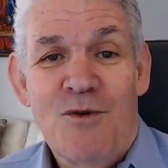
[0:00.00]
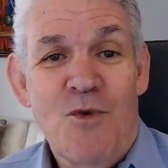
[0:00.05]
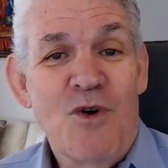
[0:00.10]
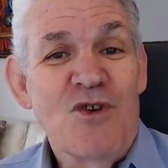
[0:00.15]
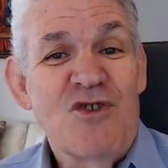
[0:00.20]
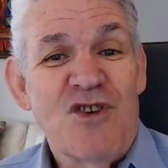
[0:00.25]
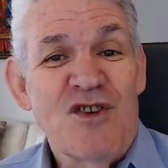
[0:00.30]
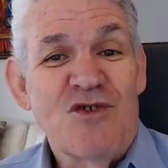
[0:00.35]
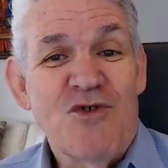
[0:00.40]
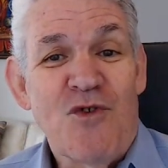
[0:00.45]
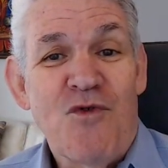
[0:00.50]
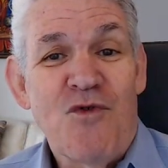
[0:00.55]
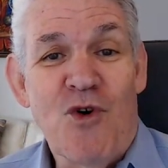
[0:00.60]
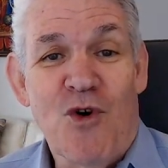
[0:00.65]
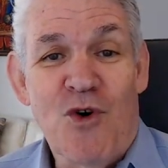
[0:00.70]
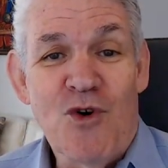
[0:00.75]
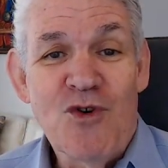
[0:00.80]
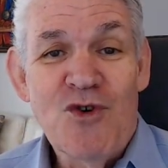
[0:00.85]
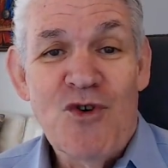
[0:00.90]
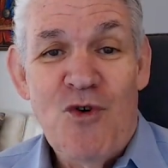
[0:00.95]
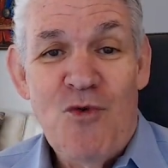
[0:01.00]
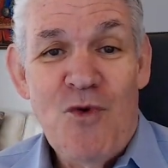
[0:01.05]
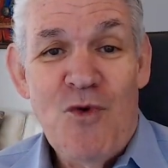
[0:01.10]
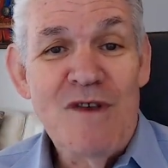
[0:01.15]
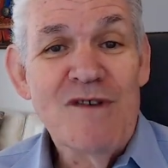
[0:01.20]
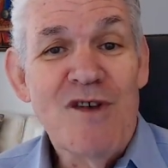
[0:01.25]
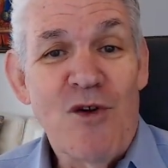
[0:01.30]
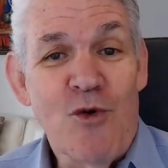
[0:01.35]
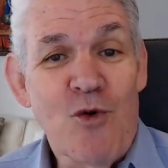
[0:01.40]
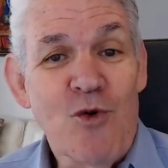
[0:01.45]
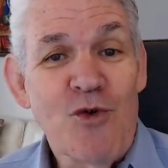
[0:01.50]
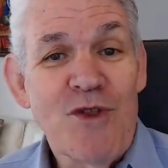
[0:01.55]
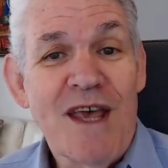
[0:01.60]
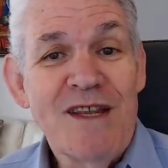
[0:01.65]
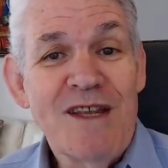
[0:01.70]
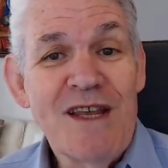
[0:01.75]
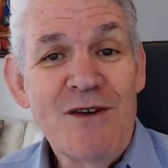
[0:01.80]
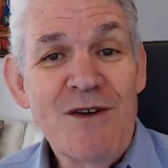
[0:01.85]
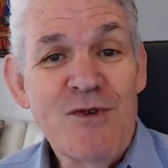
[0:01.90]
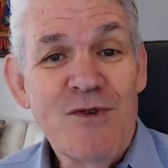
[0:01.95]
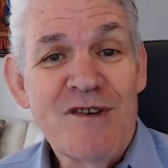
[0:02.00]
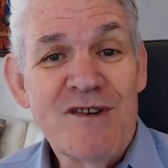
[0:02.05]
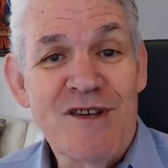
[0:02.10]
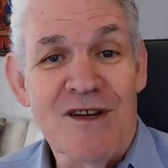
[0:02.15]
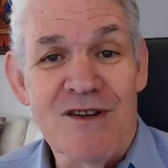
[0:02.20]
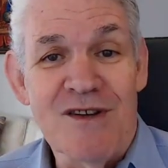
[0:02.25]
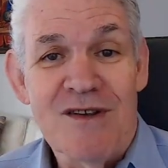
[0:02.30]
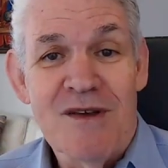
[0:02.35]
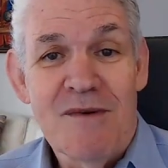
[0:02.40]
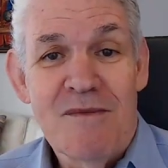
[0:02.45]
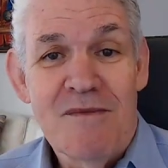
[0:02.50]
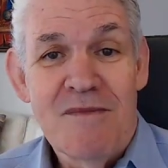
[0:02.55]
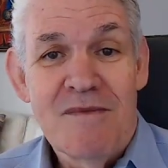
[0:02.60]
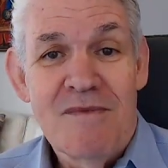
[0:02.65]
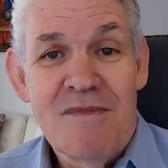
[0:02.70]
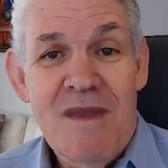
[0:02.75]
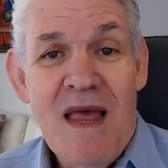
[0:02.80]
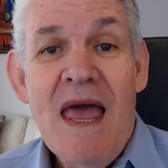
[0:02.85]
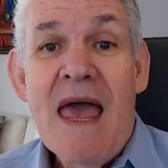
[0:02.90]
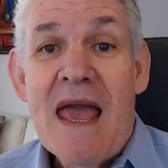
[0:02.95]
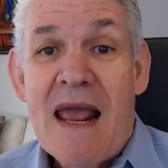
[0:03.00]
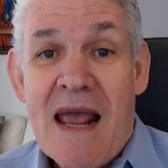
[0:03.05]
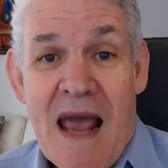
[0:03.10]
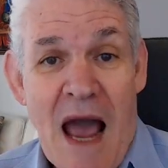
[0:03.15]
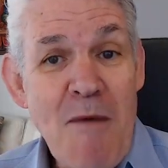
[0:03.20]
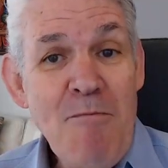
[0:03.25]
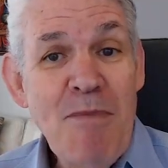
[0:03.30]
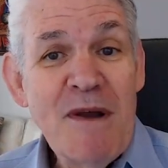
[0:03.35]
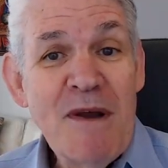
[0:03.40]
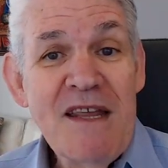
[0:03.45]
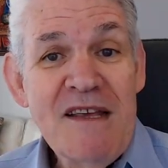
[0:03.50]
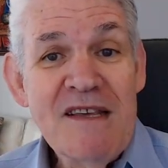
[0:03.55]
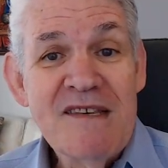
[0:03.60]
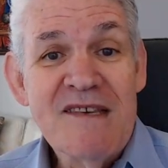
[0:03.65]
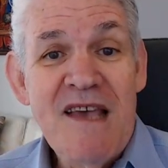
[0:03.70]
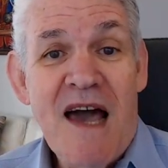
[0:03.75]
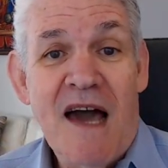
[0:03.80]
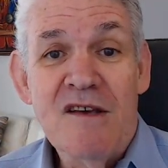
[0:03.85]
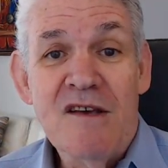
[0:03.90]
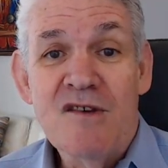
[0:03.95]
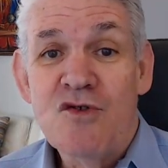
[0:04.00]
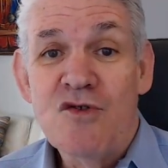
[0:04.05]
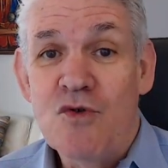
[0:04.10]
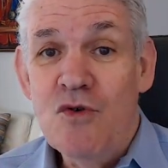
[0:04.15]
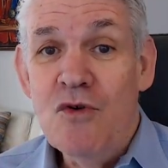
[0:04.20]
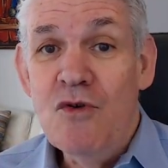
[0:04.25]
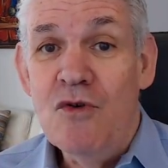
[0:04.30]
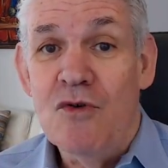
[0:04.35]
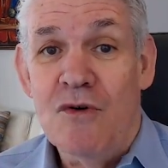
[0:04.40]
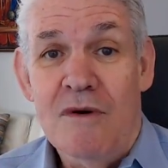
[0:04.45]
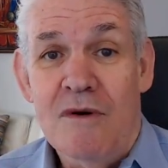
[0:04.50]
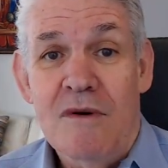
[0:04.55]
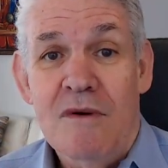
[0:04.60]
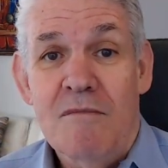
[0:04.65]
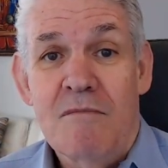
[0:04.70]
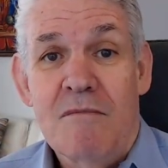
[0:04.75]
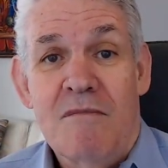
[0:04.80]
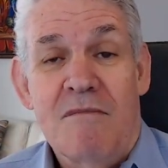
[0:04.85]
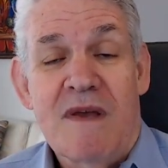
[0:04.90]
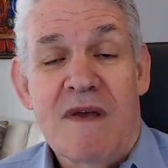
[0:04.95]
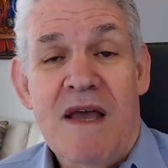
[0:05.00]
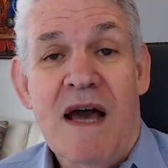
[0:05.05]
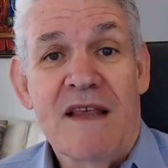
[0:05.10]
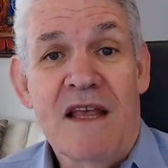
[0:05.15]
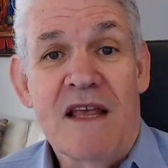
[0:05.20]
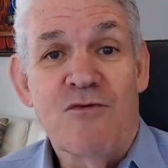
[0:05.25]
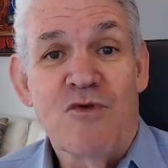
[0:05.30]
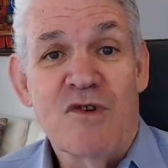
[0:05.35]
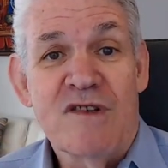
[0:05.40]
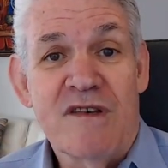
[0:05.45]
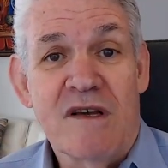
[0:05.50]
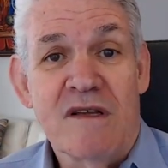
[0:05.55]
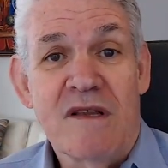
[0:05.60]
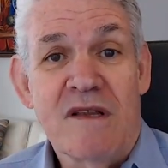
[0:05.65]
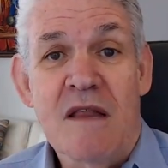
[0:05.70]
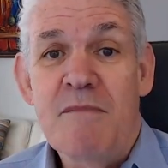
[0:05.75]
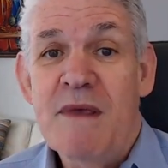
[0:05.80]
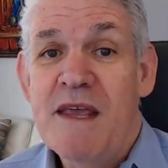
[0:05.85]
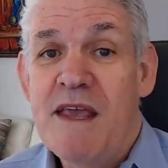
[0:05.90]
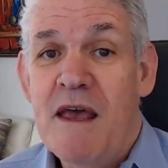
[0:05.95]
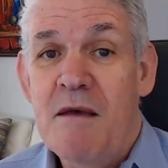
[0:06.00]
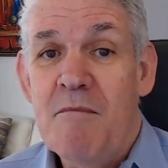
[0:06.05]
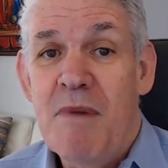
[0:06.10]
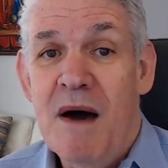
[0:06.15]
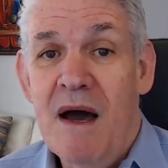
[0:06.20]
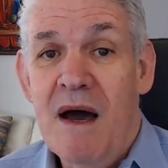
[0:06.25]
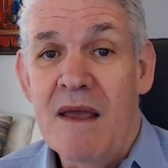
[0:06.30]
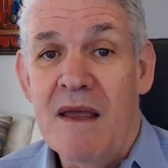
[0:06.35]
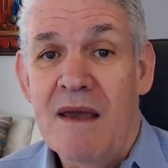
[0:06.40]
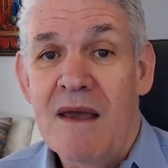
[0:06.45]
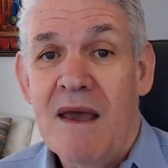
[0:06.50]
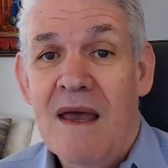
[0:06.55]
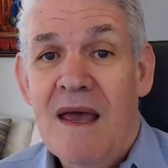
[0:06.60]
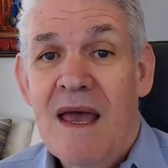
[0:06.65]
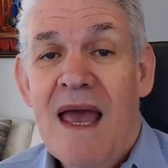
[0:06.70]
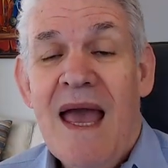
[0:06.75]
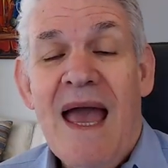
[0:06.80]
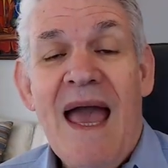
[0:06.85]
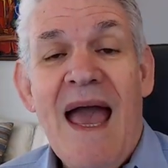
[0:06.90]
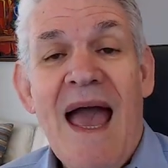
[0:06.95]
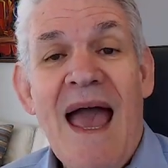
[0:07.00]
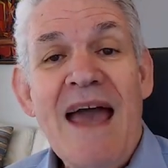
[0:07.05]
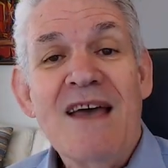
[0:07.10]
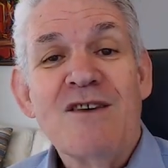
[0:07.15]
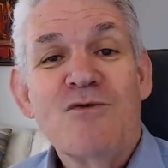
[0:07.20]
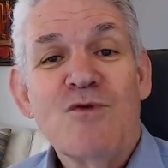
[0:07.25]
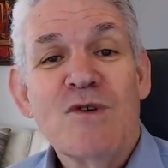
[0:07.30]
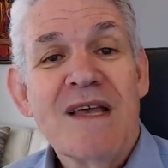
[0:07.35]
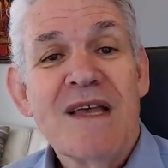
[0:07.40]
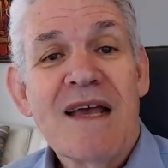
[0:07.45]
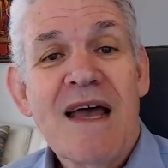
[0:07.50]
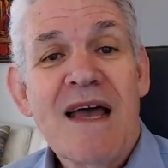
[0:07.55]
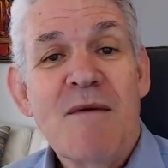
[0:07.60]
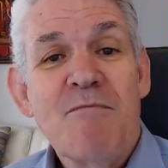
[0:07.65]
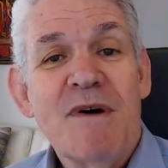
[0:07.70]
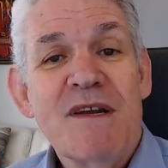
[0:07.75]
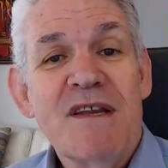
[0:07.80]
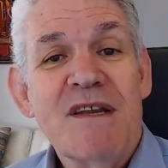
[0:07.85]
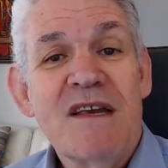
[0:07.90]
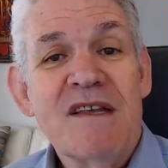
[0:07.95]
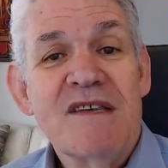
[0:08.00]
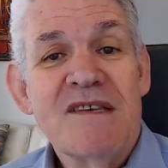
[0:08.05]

Which is, of course, when sleuths get interested. Company insiders, too, got interested and began buying, as was the company